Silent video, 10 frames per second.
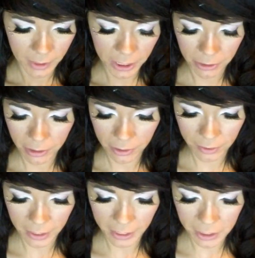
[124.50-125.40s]
I don't know
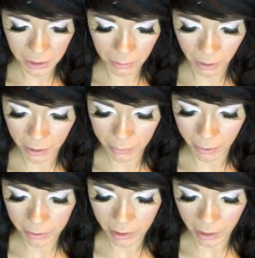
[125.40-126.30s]
if I'll actually wear a
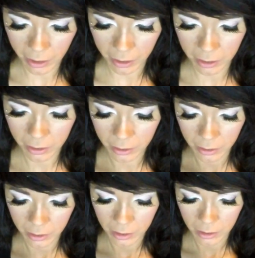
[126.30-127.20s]
bow tie.
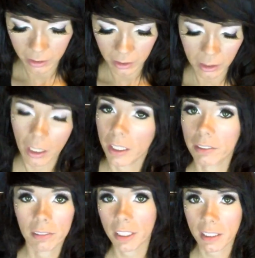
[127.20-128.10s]
I
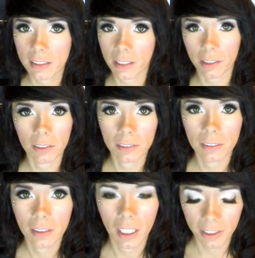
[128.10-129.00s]
don't think so.
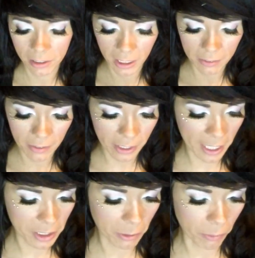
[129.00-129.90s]
I don't think I've ever
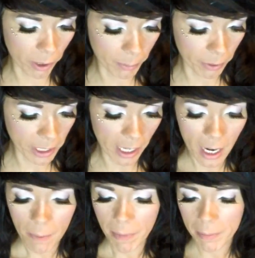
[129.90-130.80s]
actually wore a bow tie.
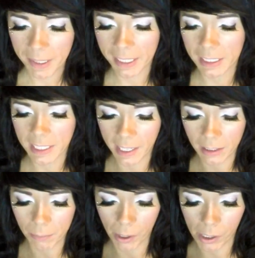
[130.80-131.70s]
Maybe I could
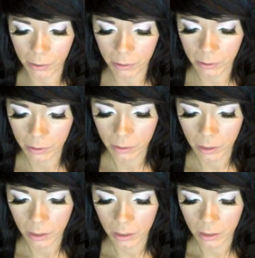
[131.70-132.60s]
take the bow
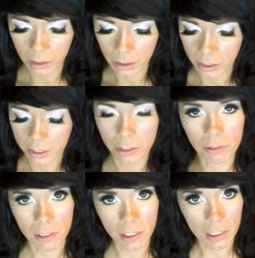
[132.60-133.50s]
and
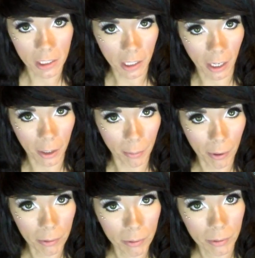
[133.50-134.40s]
use it as like a hair
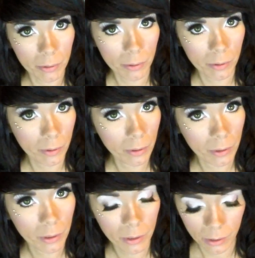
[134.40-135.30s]
bow.
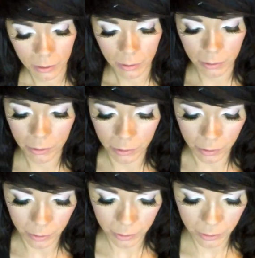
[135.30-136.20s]

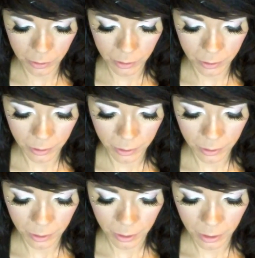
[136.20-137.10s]
Ooh,
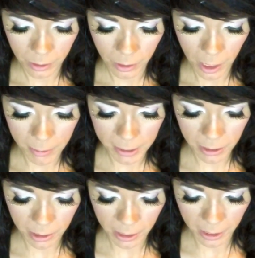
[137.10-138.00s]
I might
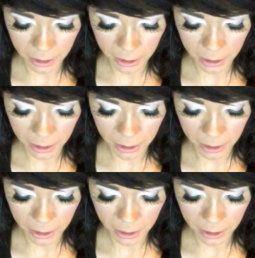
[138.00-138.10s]
do that